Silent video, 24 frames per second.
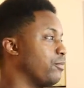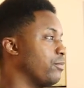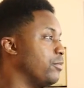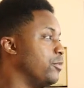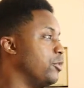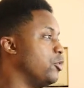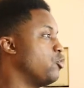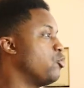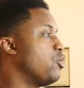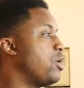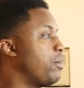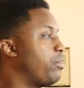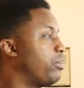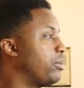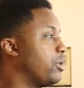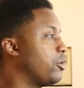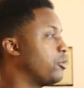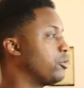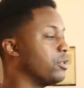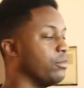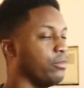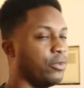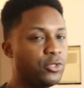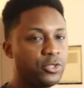New
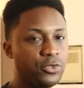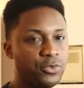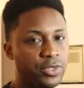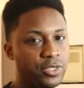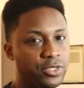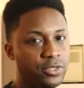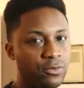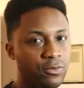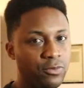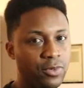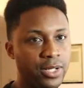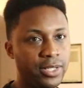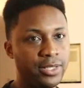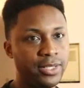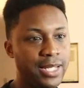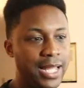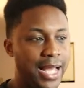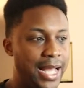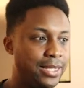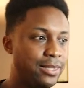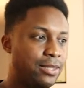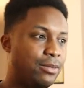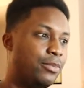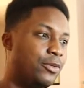upload, the most recent one,
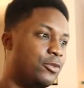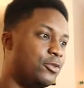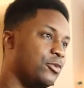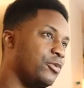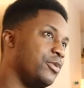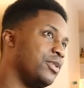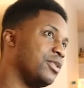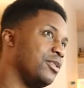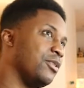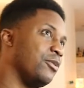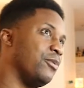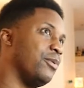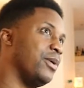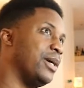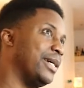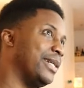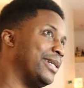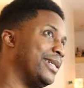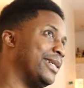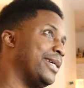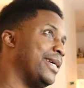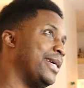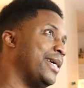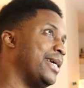not the most recent
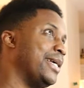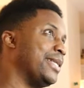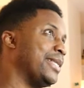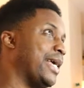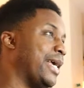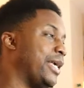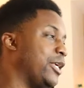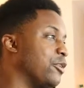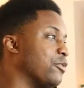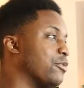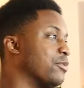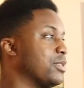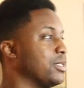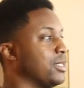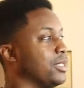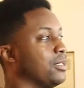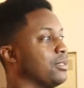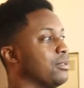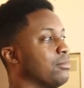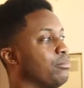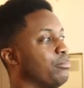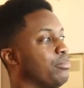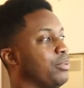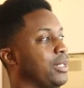one that you've seen,
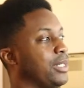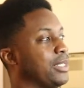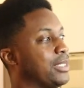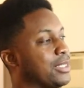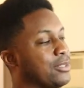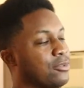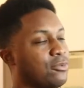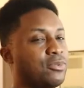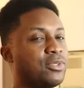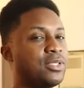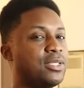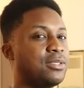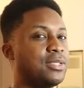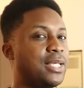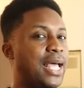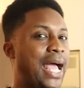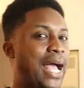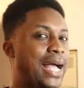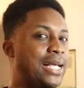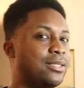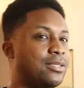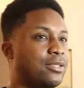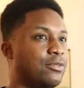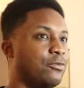but this was
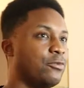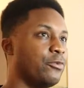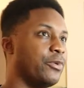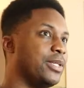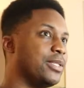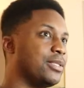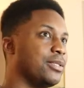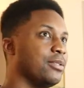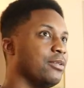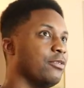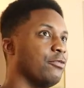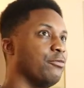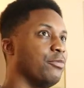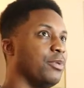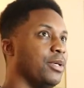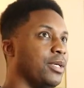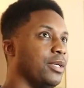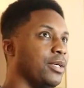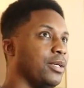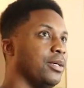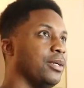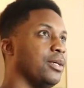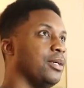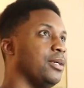as of recent of
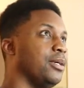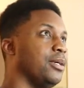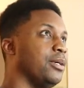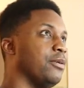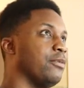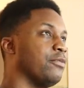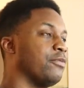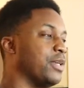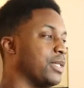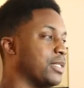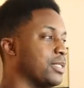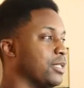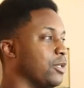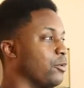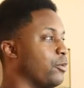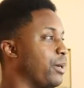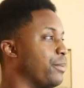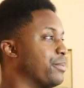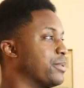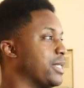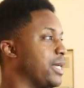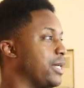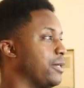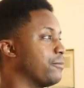me fixing the
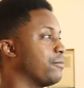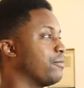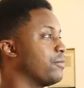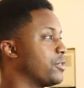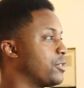website.